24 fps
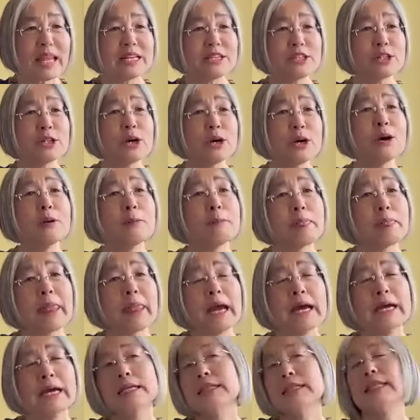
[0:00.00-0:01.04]
So
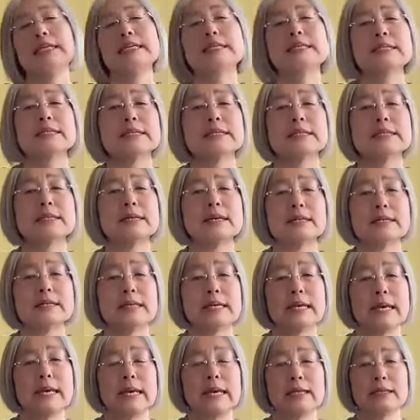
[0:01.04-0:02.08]
this
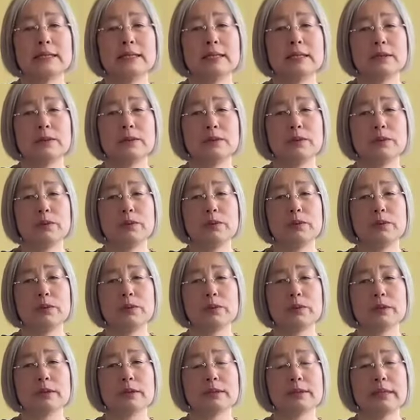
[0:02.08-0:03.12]
again,
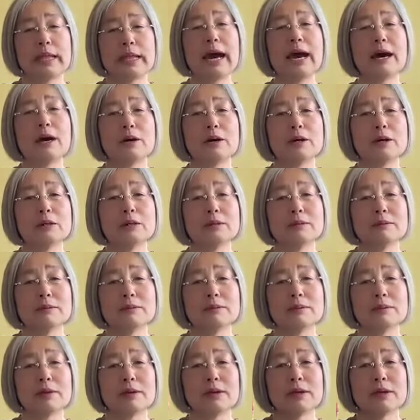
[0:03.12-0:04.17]
now
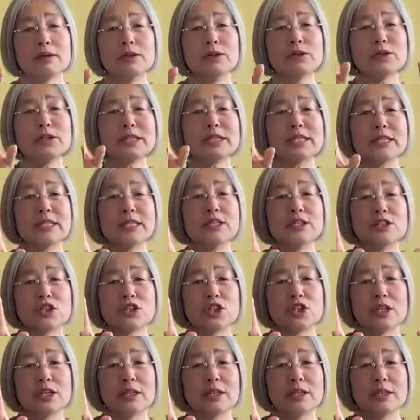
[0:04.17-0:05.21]
you teach
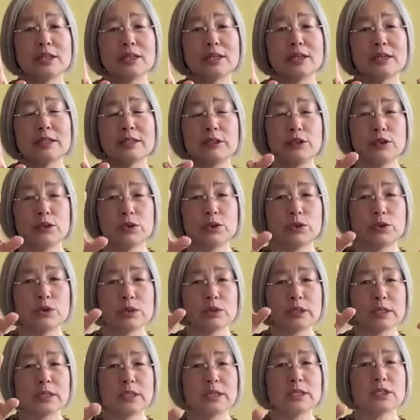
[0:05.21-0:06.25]

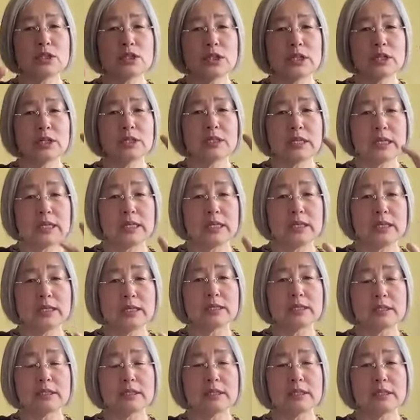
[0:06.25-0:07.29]

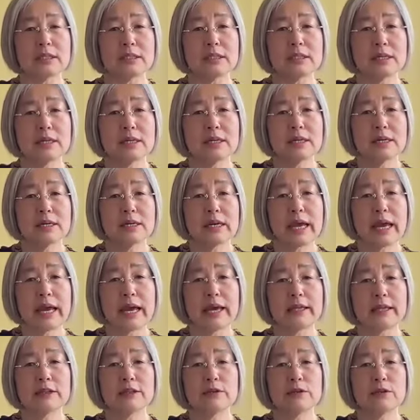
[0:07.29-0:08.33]
this,
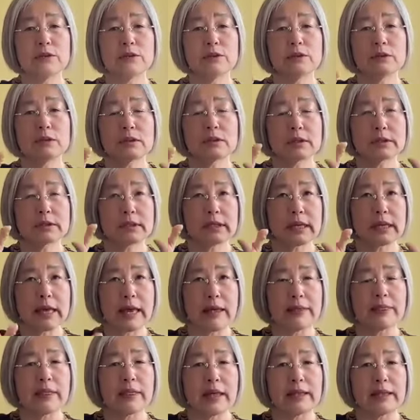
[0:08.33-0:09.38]
and you just
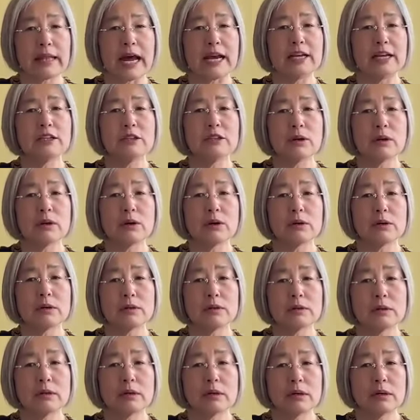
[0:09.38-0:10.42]
get that. I
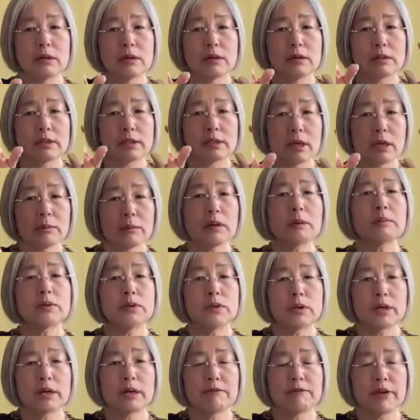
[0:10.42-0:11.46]
know some of
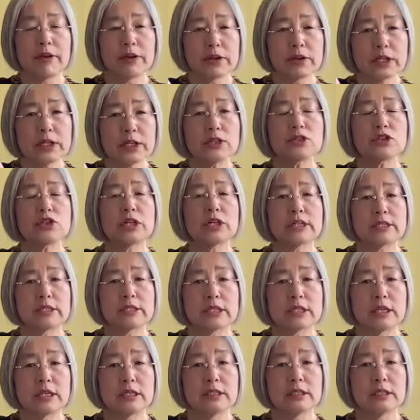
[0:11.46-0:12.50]
you are very
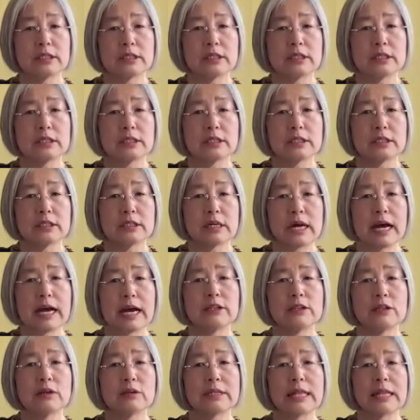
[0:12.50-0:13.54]
interested.
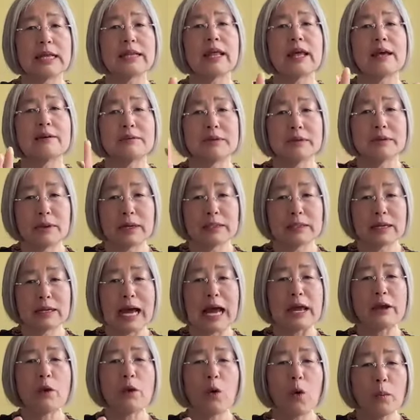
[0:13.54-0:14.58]
I know not everyone.
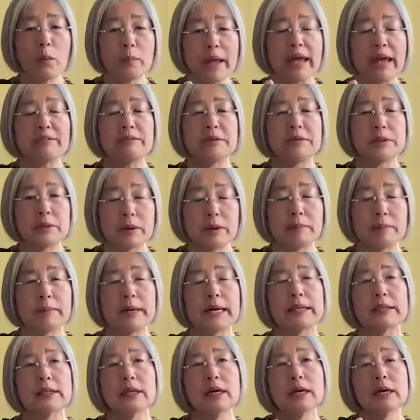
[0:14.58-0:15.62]
I hope everyone,
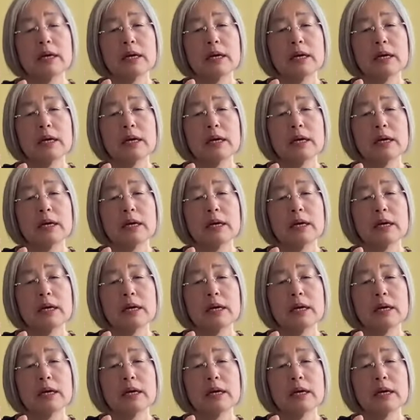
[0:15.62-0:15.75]
but.